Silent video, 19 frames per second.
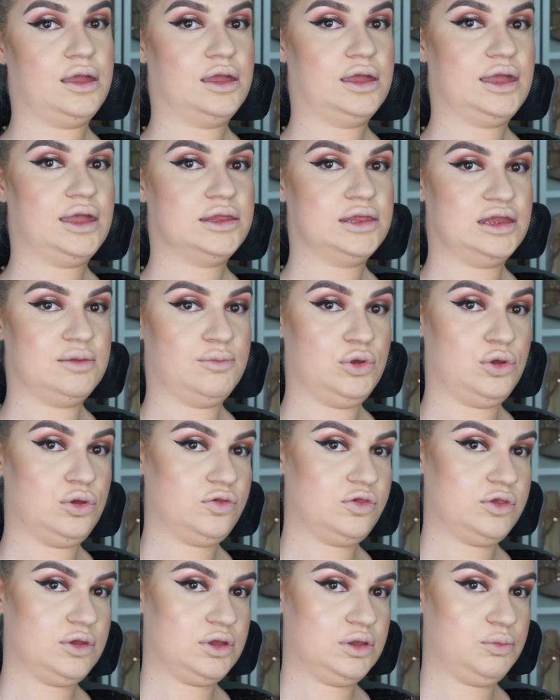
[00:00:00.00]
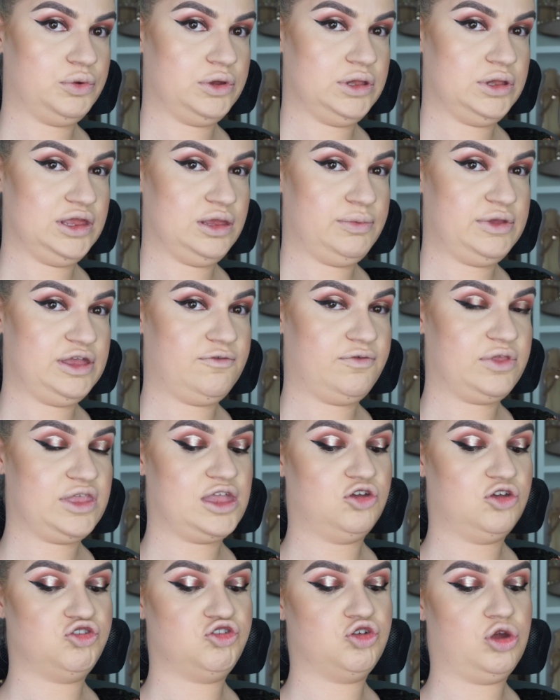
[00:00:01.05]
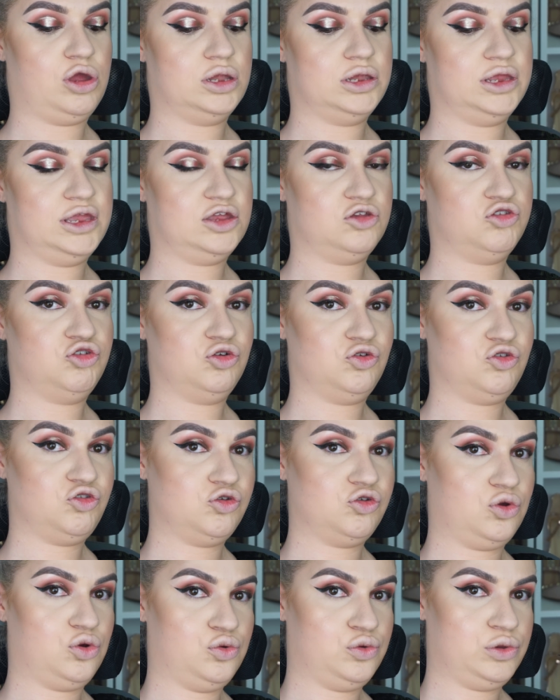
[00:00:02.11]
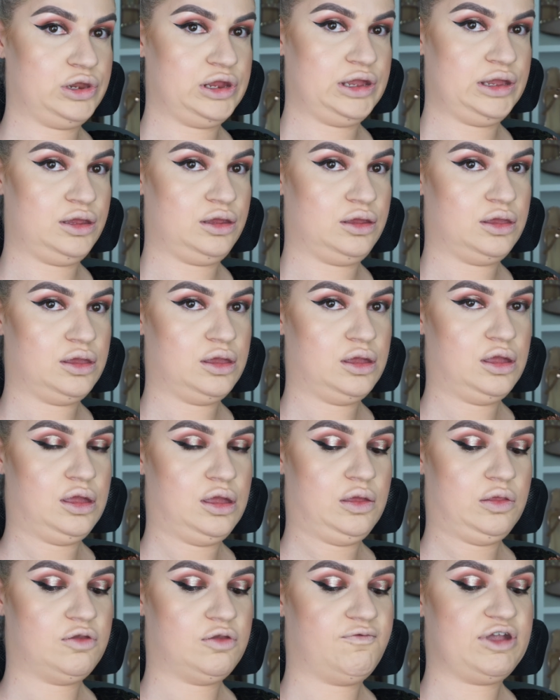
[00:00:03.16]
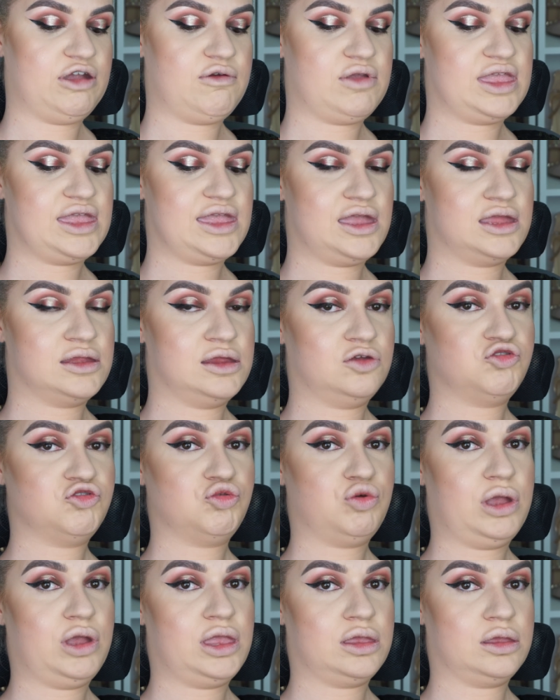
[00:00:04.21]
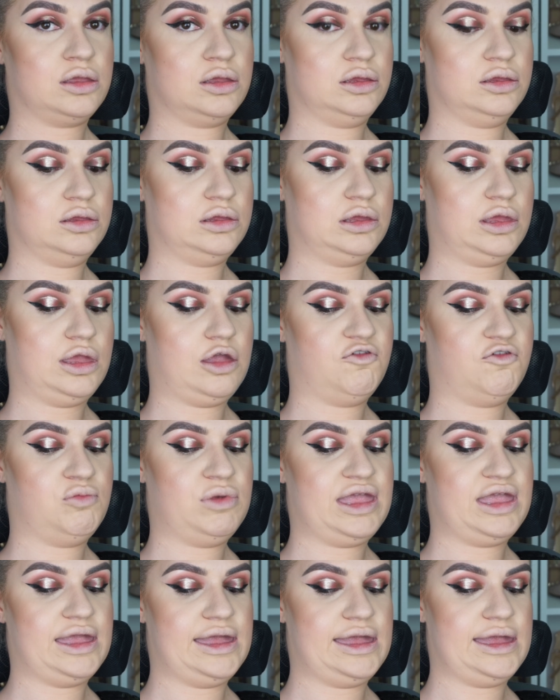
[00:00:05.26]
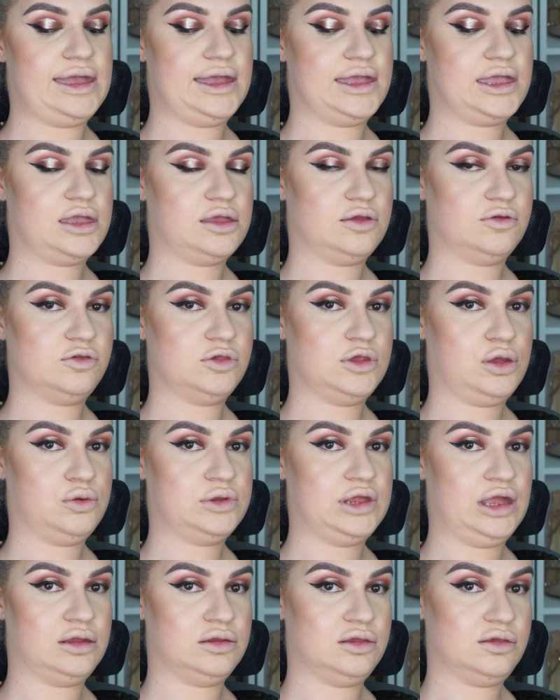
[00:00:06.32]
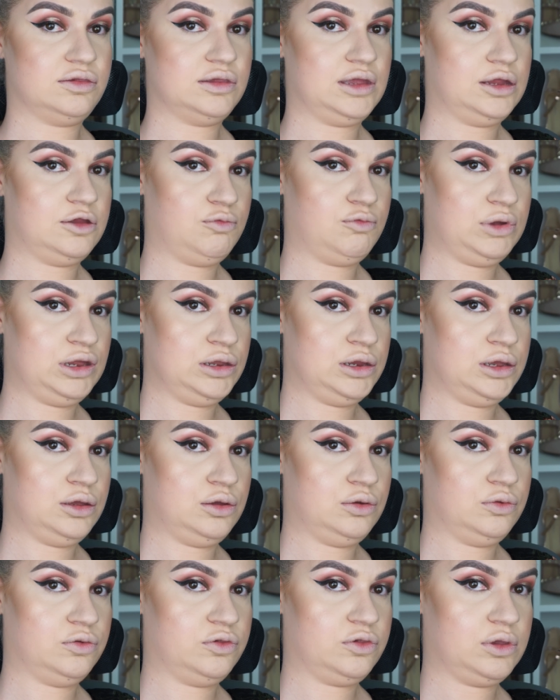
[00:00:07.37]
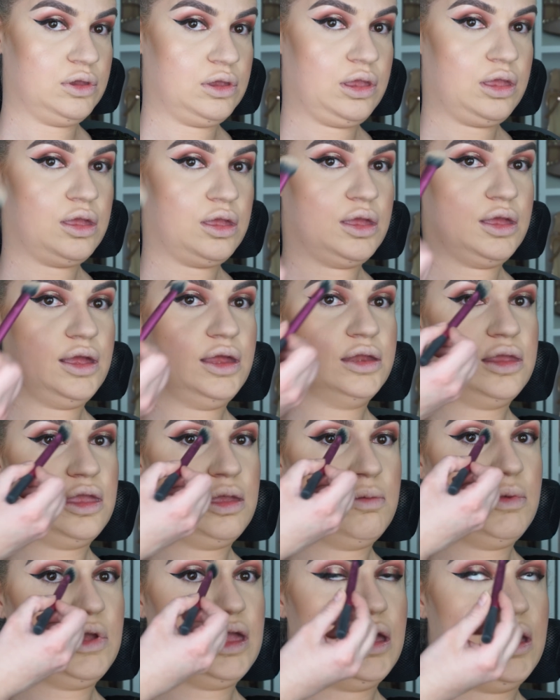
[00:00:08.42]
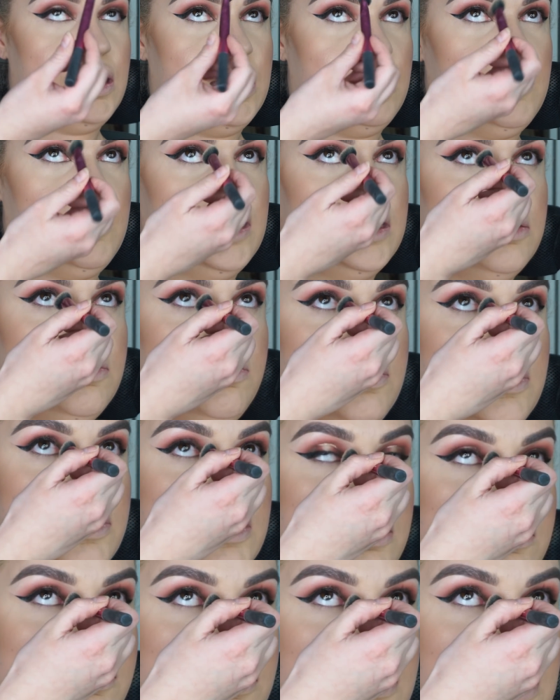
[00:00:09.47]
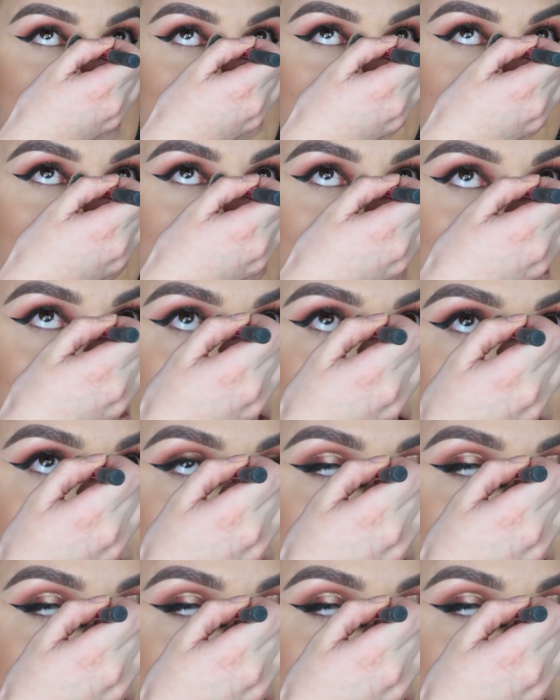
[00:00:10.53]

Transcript: And then I'm also going to put a little bit of the Charlotte just under the very inner triangle of my eye. So down the side of my nose and in my eye where you can see that slight shadow,